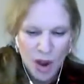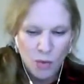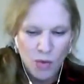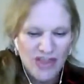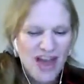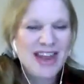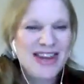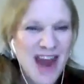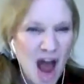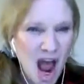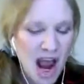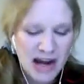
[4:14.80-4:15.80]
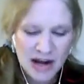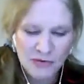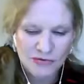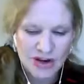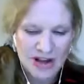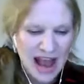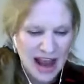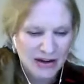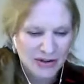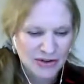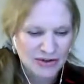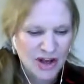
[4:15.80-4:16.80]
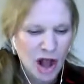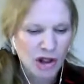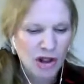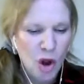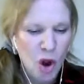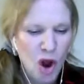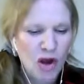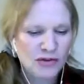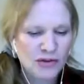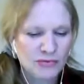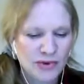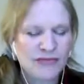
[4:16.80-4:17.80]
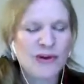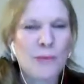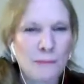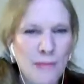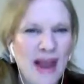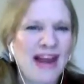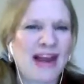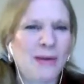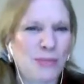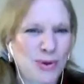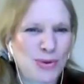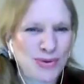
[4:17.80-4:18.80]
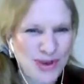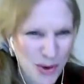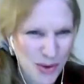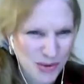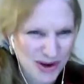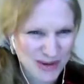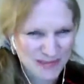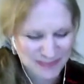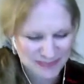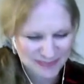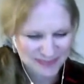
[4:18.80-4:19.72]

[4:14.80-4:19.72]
with 9 reactors along the river making plutonium.